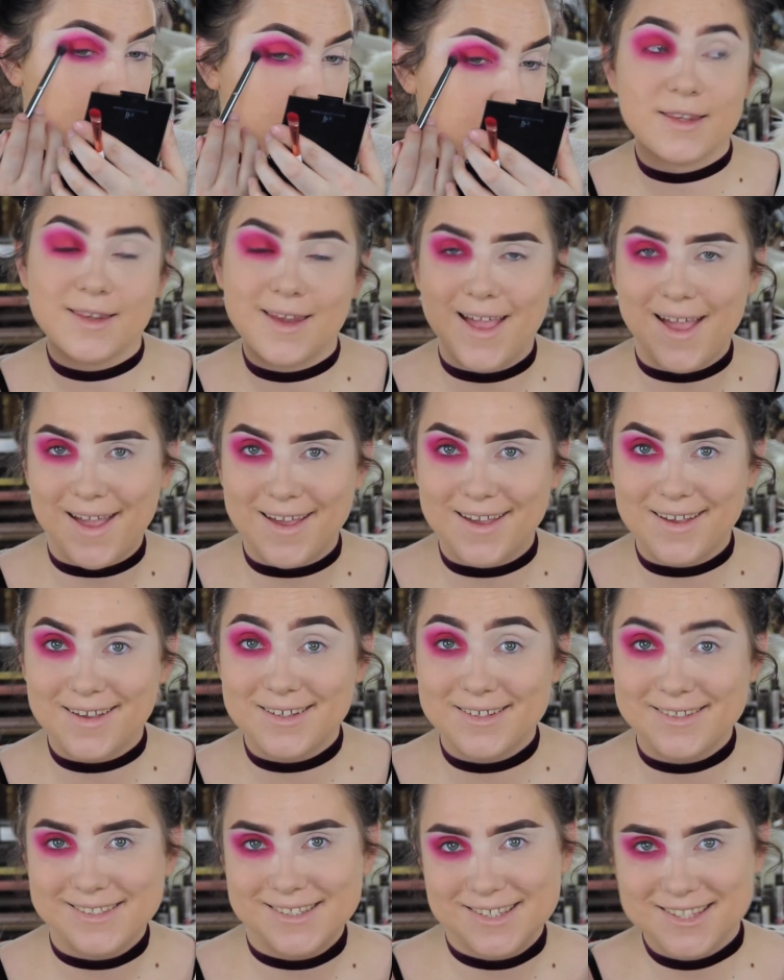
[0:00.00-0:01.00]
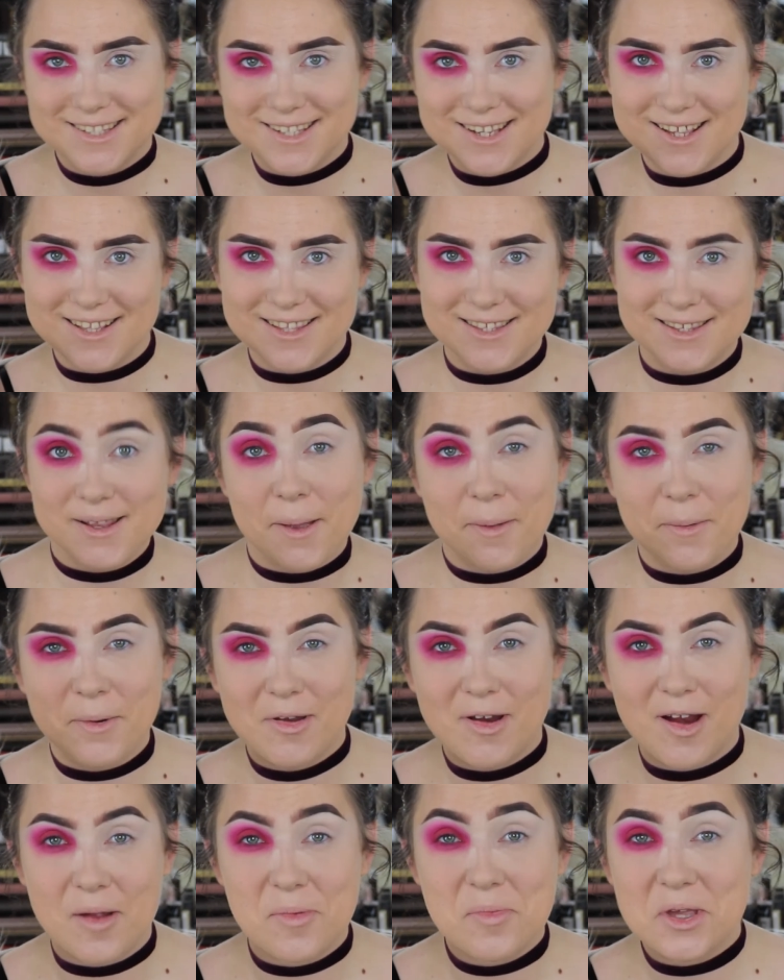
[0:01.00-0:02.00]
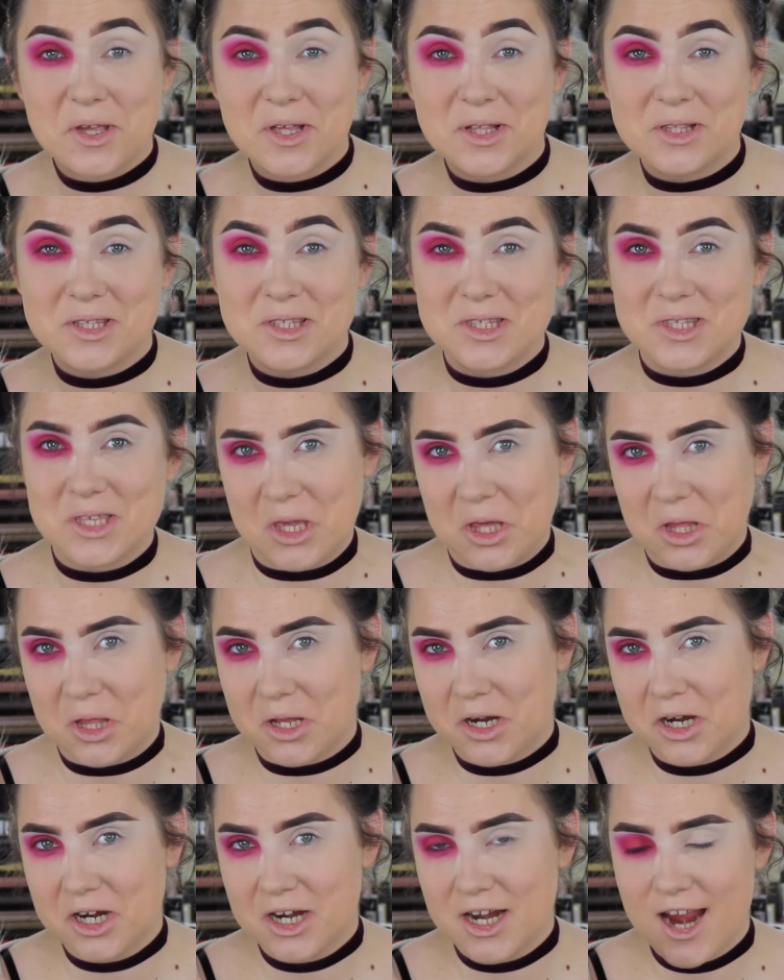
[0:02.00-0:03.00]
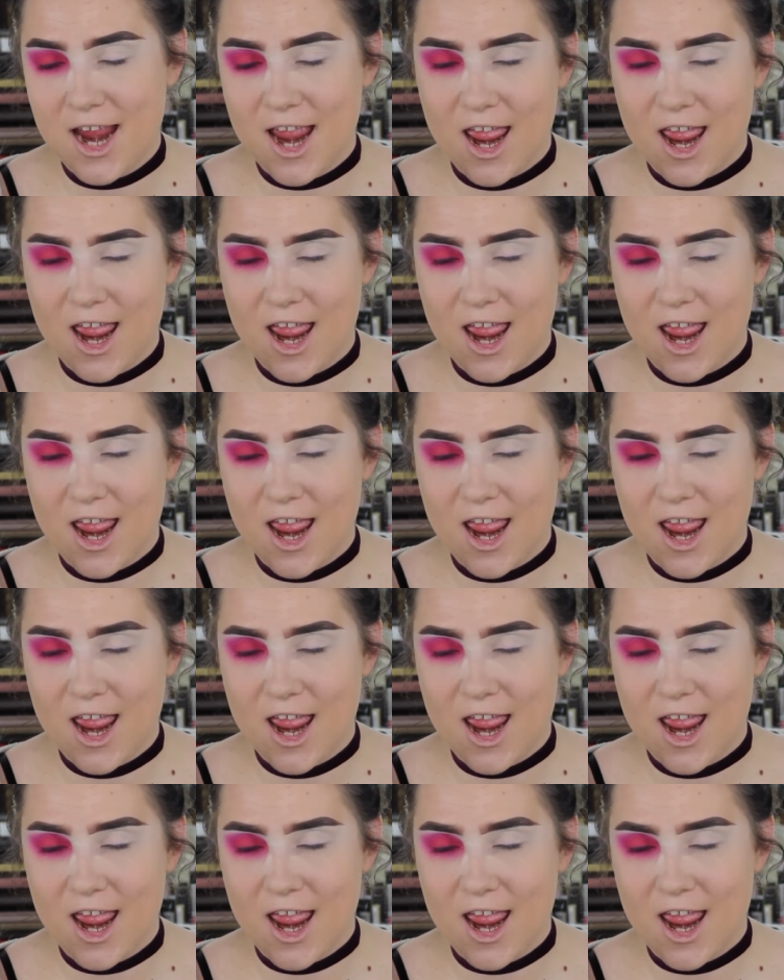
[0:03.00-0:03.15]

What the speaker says: Next, it's time to grab the concealer